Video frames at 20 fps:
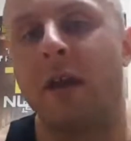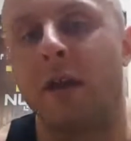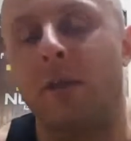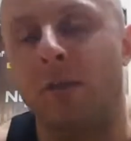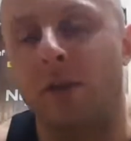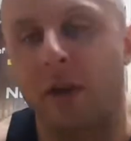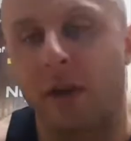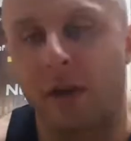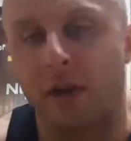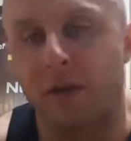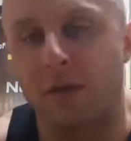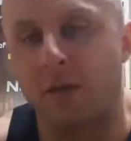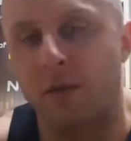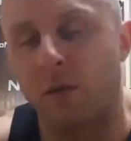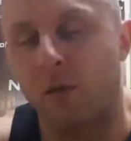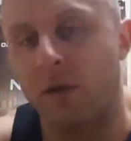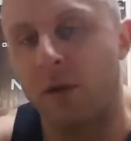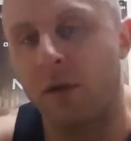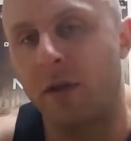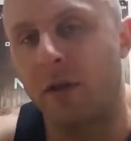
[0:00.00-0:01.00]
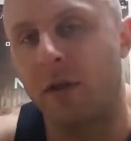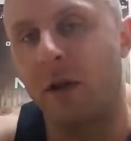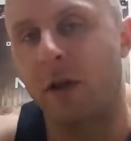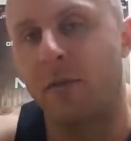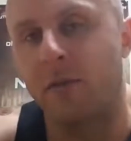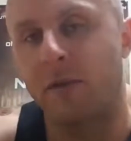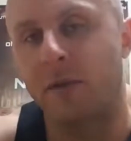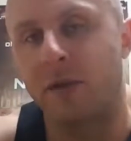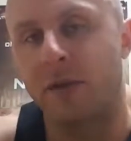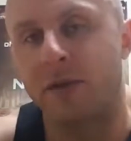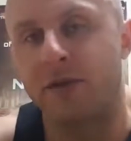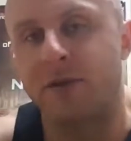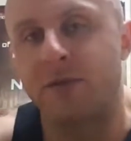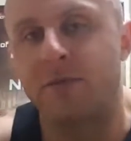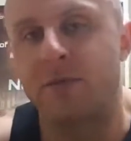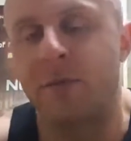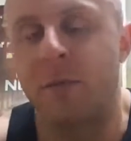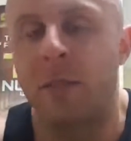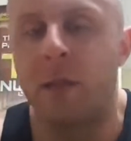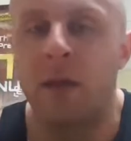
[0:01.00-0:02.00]
MPS. Why the
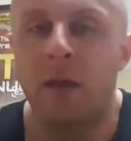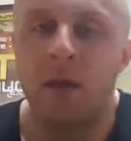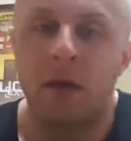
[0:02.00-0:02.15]
combination?